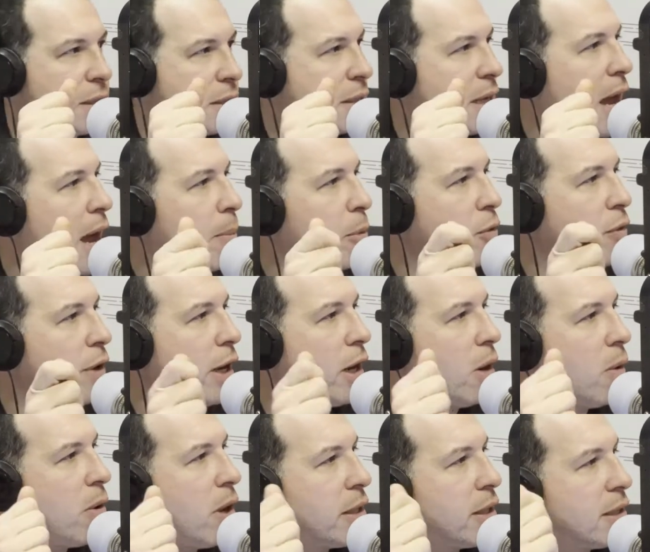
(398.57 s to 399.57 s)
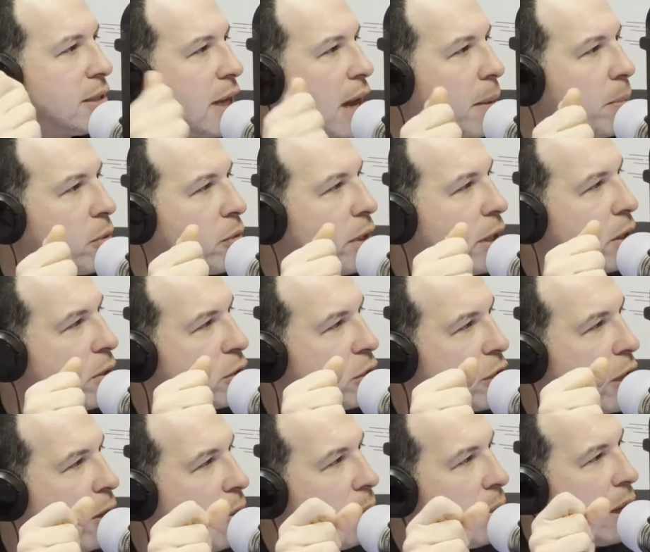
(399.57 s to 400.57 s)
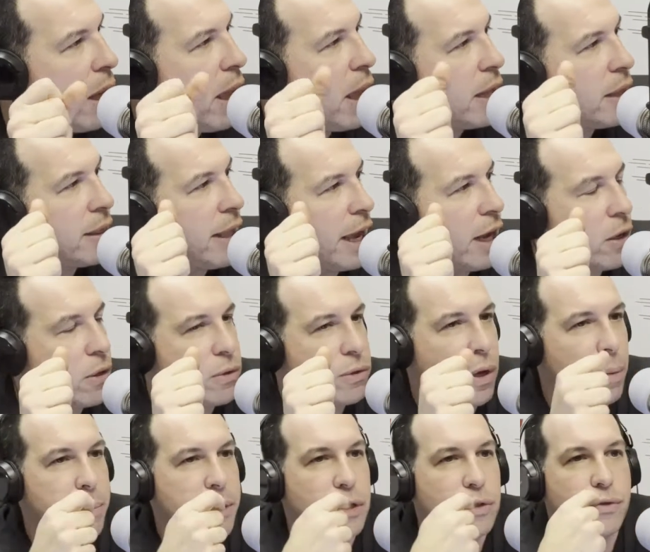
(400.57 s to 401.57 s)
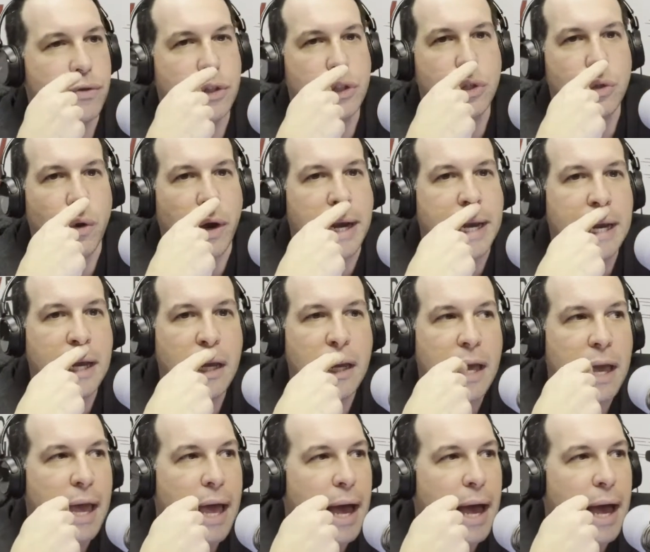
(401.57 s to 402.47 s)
Tom Marino on the Tom Marino Show. Thank you so much for joining.